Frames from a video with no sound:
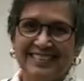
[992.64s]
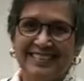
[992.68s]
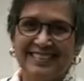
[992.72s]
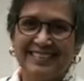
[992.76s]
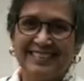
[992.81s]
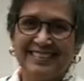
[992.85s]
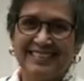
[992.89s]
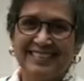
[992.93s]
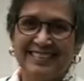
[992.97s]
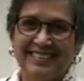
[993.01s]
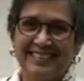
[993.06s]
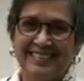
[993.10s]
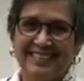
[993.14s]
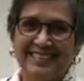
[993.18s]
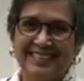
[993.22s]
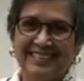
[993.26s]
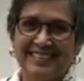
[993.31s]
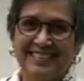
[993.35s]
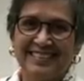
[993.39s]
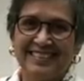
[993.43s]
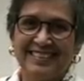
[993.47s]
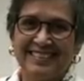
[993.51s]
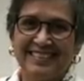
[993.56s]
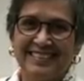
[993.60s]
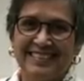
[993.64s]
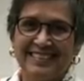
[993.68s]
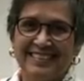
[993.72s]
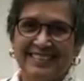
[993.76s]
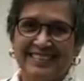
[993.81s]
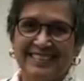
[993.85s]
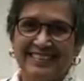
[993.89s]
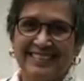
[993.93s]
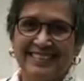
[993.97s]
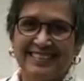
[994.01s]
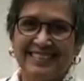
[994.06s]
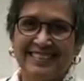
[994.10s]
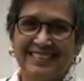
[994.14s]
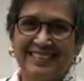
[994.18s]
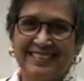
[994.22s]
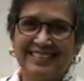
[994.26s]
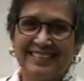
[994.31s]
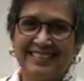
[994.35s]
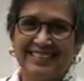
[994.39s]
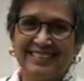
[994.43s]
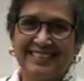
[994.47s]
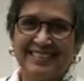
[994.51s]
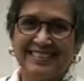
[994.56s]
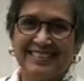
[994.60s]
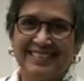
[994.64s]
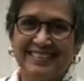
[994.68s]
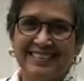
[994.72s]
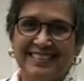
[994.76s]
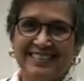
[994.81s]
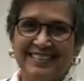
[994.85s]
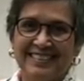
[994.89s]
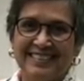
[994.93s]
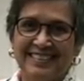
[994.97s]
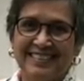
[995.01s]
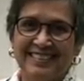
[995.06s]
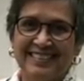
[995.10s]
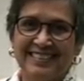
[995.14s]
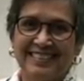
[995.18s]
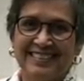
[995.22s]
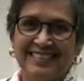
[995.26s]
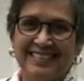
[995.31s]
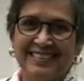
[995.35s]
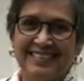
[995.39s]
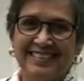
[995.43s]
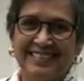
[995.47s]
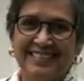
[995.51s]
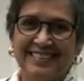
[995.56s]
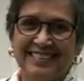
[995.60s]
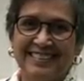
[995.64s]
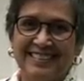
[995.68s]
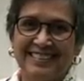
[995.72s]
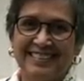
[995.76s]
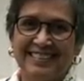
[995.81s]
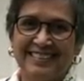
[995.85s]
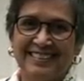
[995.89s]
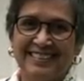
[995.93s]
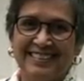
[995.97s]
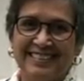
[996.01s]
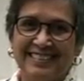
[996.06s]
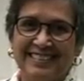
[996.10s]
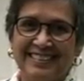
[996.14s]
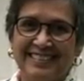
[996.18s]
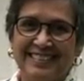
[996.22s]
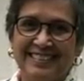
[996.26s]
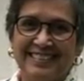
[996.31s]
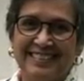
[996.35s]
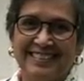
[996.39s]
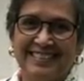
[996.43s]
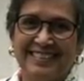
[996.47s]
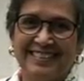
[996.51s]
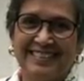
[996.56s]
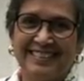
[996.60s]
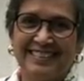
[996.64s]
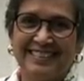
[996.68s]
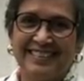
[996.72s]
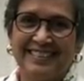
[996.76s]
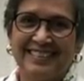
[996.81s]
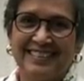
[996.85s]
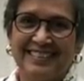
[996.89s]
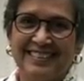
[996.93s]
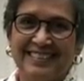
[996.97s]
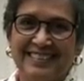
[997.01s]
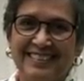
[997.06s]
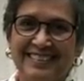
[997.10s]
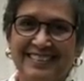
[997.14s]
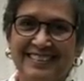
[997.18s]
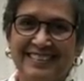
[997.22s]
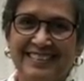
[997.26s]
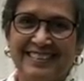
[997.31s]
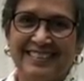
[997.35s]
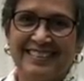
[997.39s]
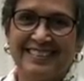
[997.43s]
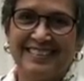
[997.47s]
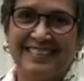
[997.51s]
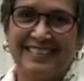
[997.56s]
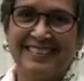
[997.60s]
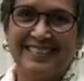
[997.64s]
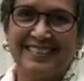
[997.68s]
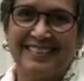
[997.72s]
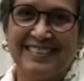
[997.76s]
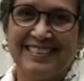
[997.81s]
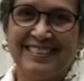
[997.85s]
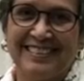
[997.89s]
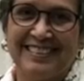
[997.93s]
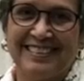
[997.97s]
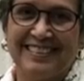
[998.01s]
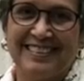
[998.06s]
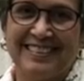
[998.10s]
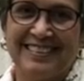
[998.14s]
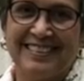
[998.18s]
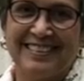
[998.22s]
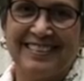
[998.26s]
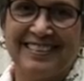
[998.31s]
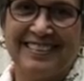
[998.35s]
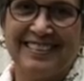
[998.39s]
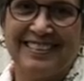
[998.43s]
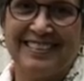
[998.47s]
No one is speaking in this clip.